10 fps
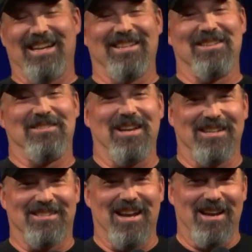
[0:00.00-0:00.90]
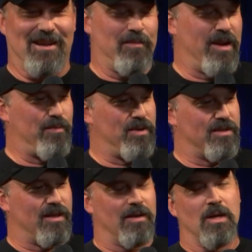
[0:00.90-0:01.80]
This next guy coming up
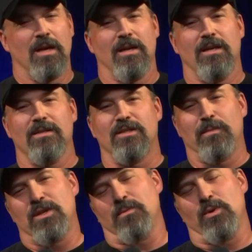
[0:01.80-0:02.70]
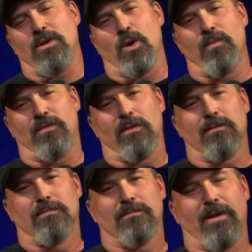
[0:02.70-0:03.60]
is he's a WWE
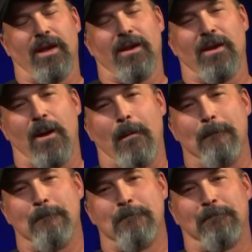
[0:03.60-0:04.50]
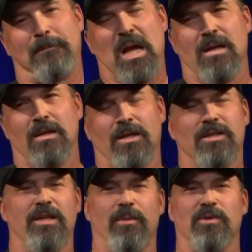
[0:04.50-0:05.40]
hopeful, and
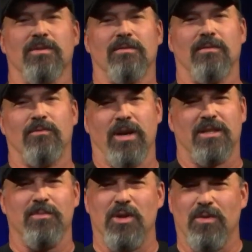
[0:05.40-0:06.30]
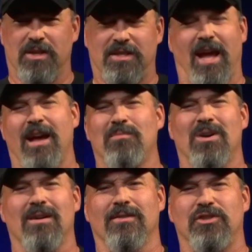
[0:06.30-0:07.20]
his name is Greg Simoneau, the Dad
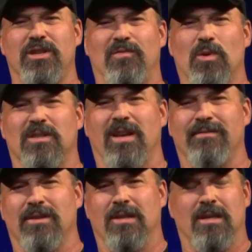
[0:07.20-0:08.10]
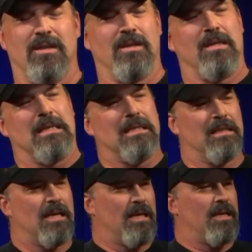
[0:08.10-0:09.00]
Bod, G47.
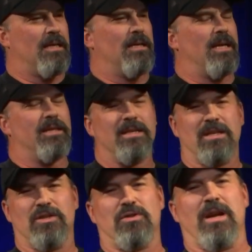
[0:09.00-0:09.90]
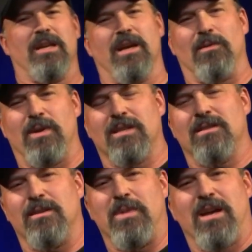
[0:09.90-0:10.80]
I think he's trying to get a
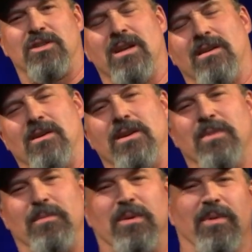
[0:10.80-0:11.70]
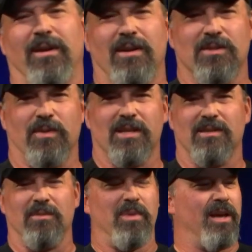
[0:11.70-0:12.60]
wrestling match. I don't know. He might be better as a
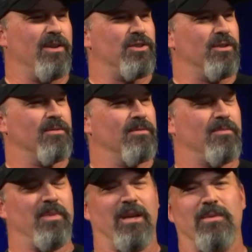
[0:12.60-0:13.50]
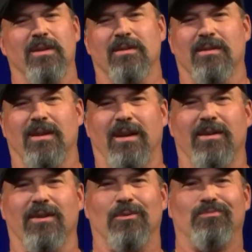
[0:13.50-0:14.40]
wrestling manager, maybe. I
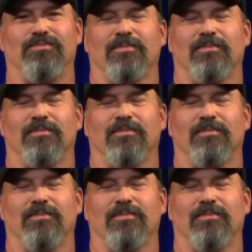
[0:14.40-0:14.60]
don't know.